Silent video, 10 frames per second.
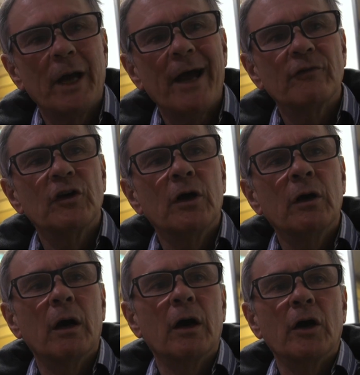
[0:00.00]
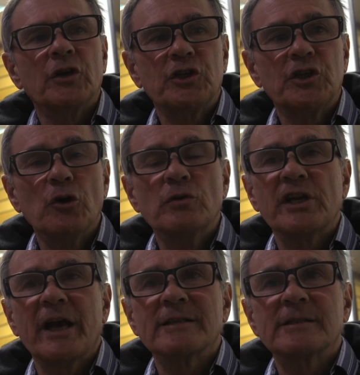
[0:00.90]
We have a
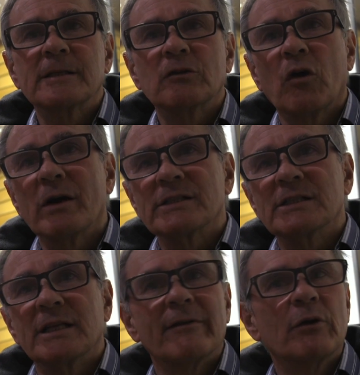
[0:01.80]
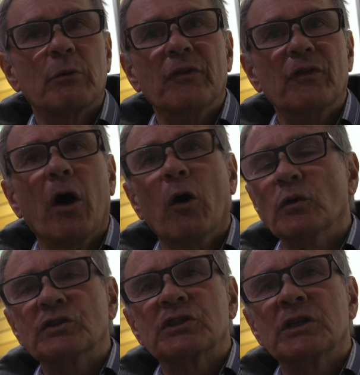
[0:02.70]
huge housing crisis, everyone
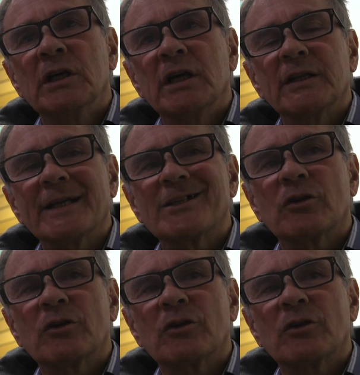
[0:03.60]
knows, and that's